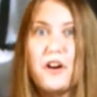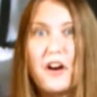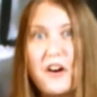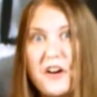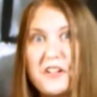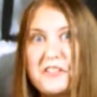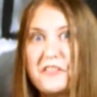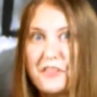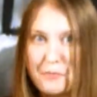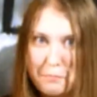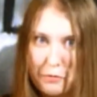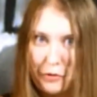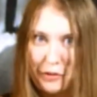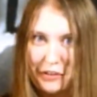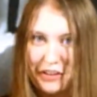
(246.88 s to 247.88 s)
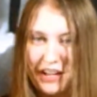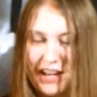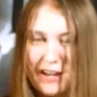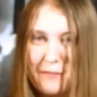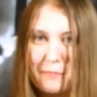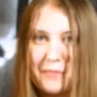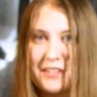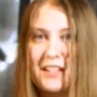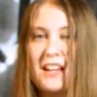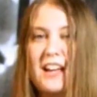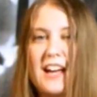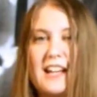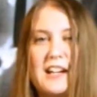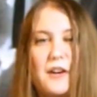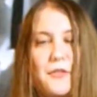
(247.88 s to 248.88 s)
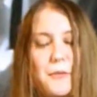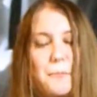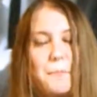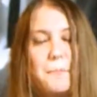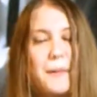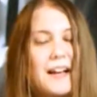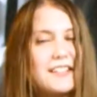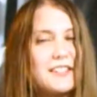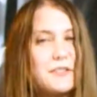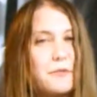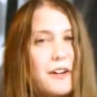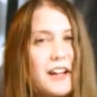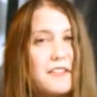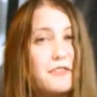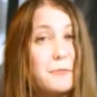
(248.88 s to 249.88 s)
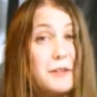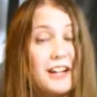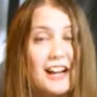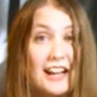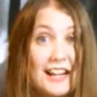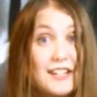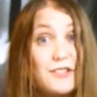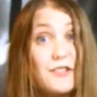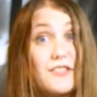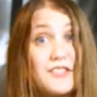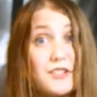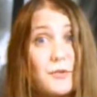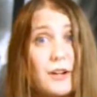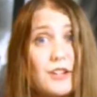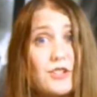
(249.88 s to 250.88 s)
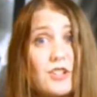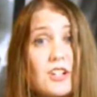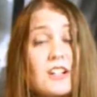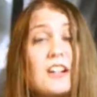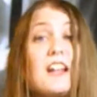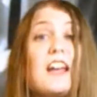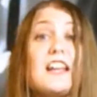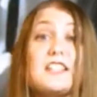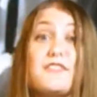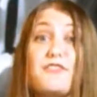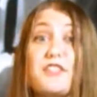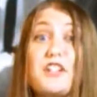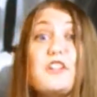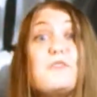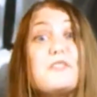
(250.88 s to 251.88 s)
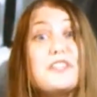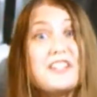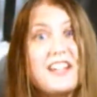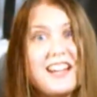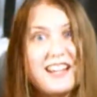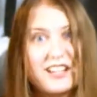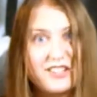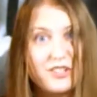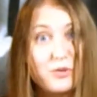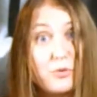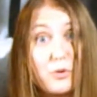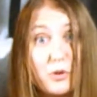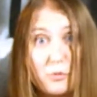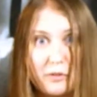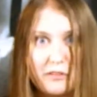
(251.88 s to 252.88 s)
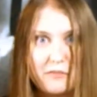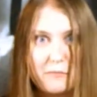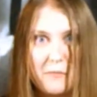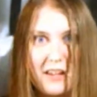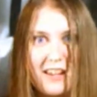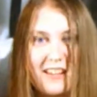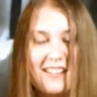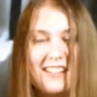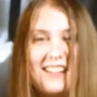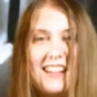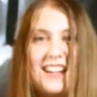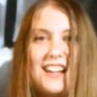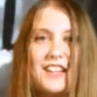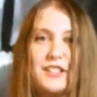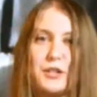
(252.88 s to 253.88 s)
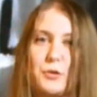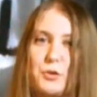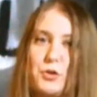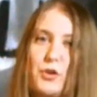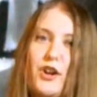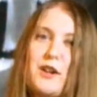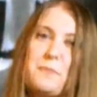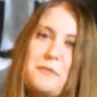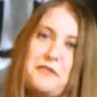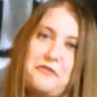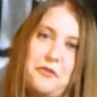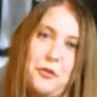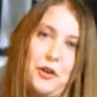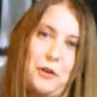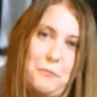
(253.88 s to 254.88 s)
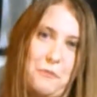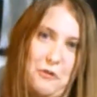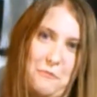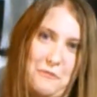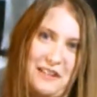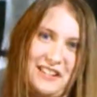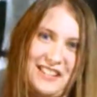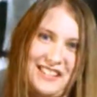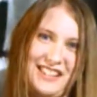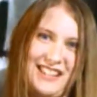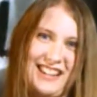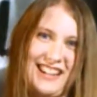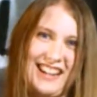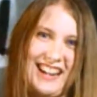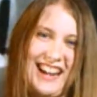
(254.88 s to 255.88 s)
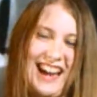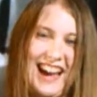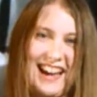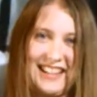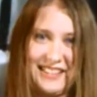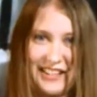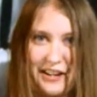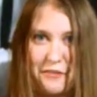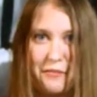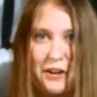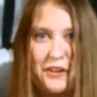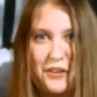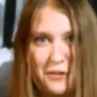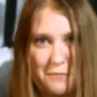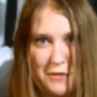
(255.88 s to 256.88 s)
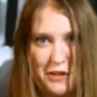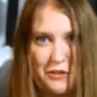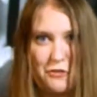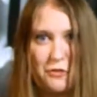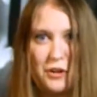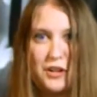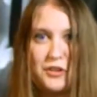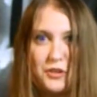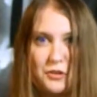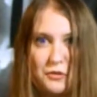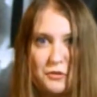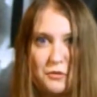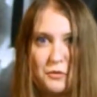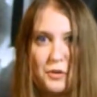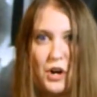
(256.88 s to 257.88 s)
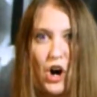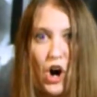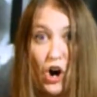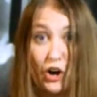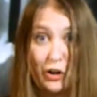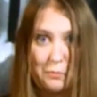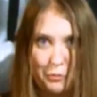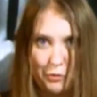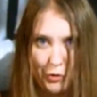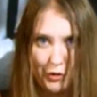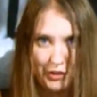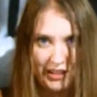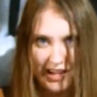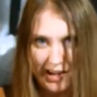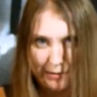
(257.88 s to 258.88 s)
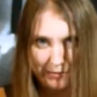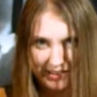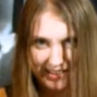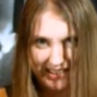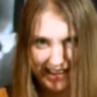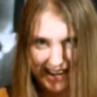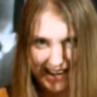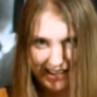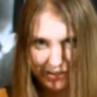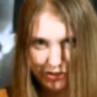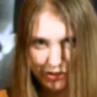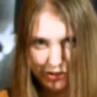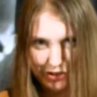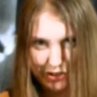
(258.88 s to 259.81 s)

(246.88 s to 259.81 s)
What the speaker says: all of the board games? Now, the best way for me to answer this question is for you to take a tour with me. So join me for a moment as I welcome you to our board game stash.